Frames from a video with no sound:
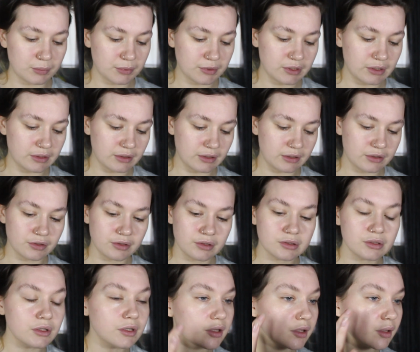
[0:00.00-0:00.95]
because it
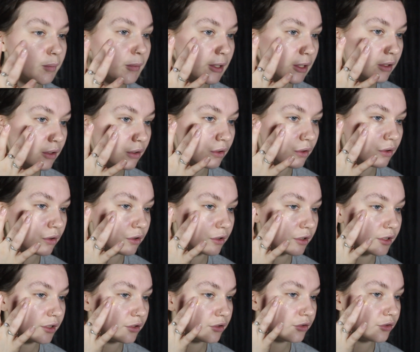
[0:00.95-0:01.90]
just looks a bit
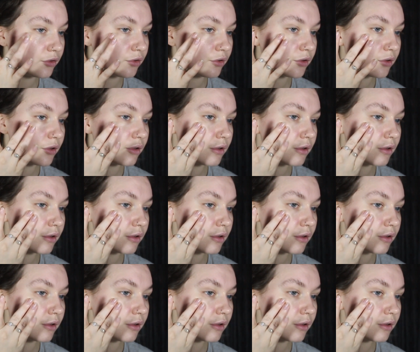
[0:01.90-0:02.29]
orange